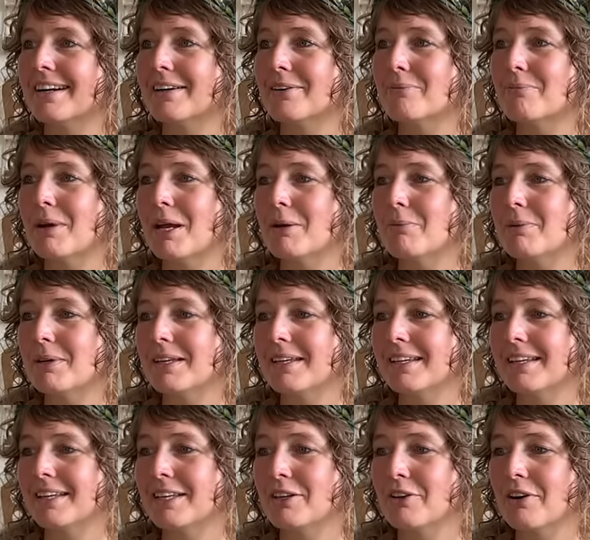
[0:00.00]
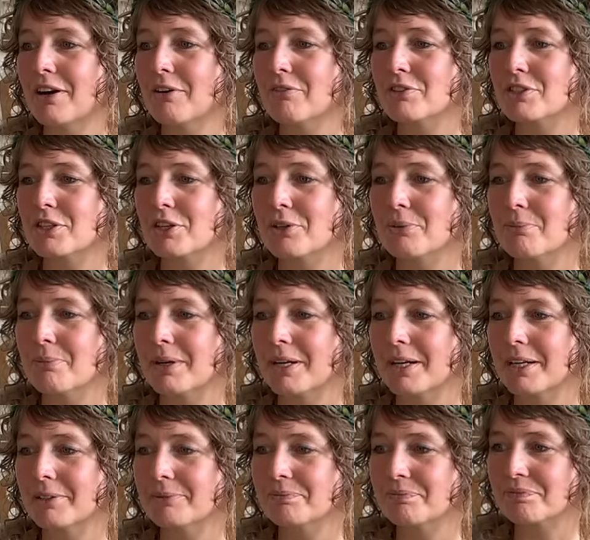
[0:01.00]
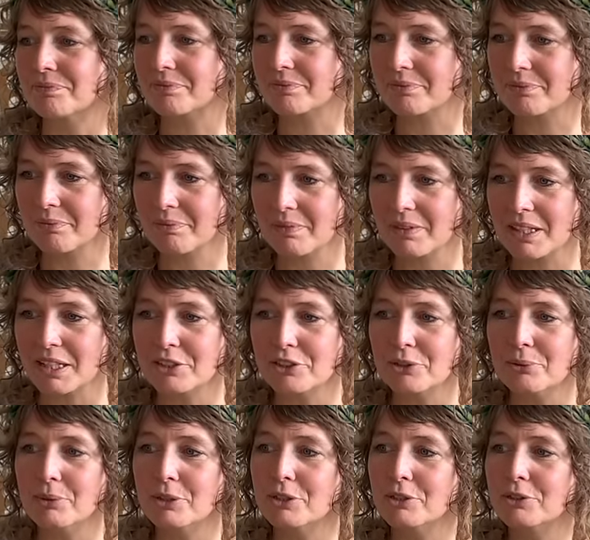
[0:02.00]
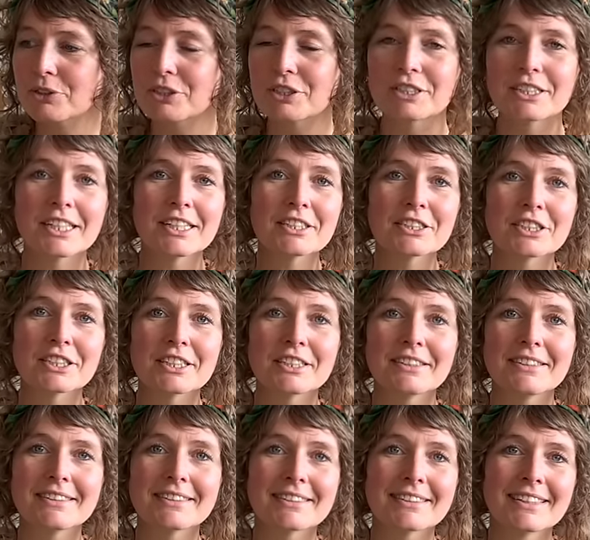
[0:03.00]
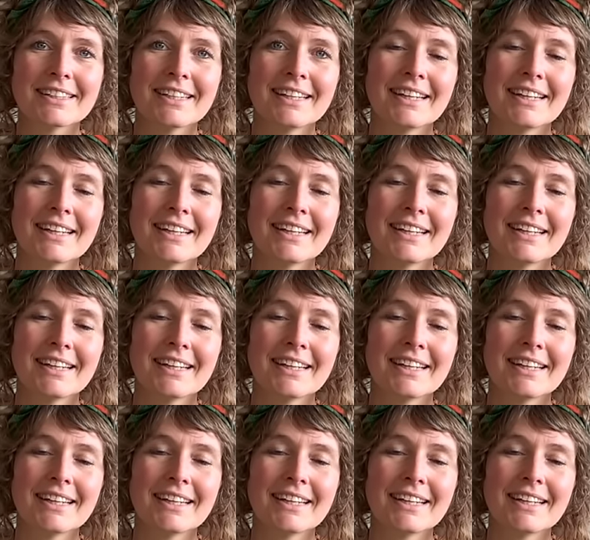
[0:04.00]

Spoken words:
Maybe you have some good suggestions.